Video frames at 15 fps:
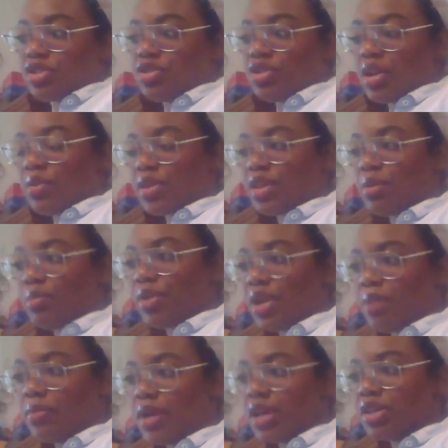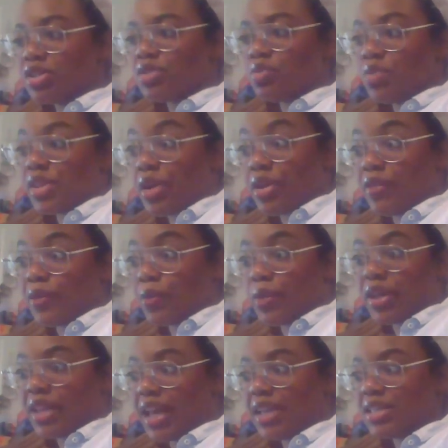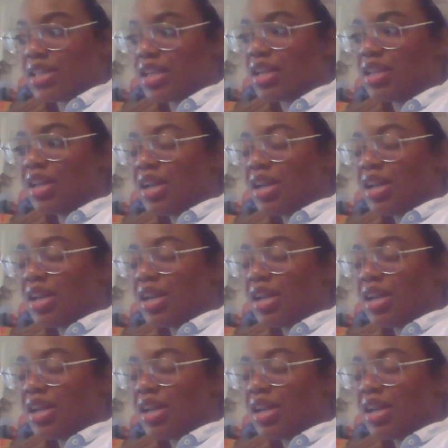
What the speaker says: journey with him pretty much without even realizing it.